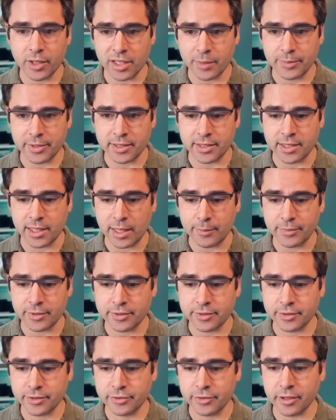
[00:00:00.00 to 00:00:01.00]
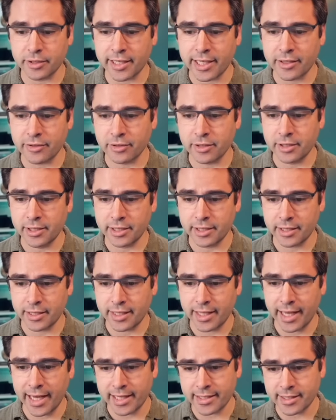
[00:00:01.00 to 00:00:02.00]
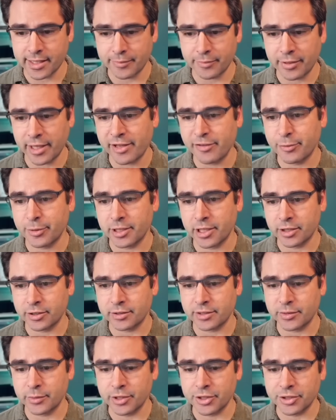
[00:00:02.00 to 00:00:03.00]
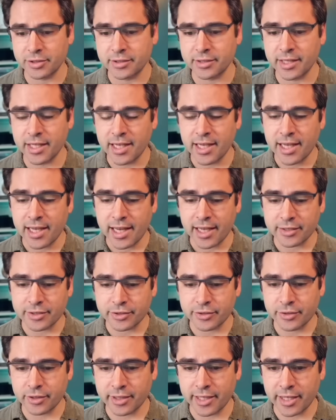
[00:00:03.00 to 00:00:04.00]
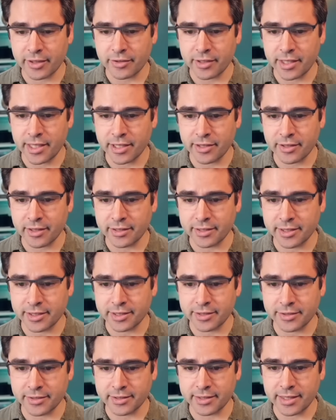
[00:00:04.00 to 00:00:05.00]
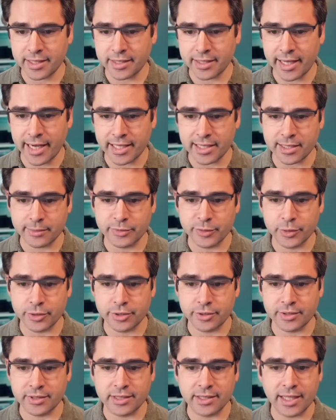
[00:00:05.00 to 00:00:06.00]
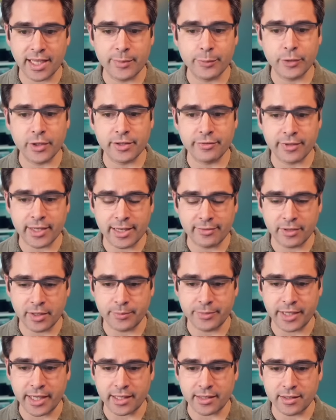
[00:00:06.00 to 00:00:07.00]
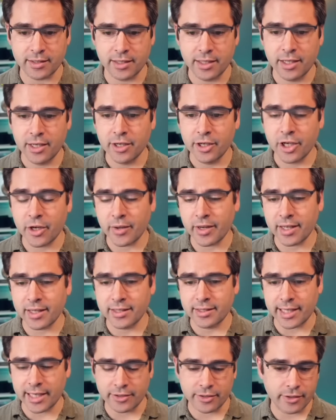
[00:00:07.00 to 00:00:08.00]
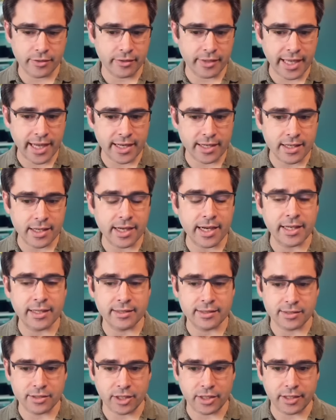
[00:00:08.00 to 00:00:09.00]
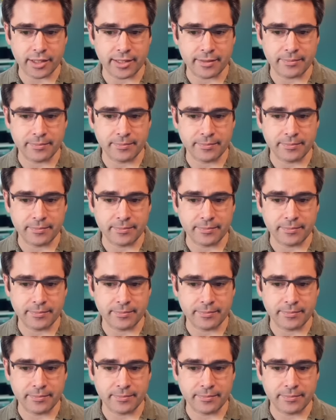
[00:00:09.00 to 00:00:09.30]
up at the top, scroll down, click on ATEM live production switchers, scroll down here until you see the ATEM switchers 9.5 update. Go ahead and download that and install it.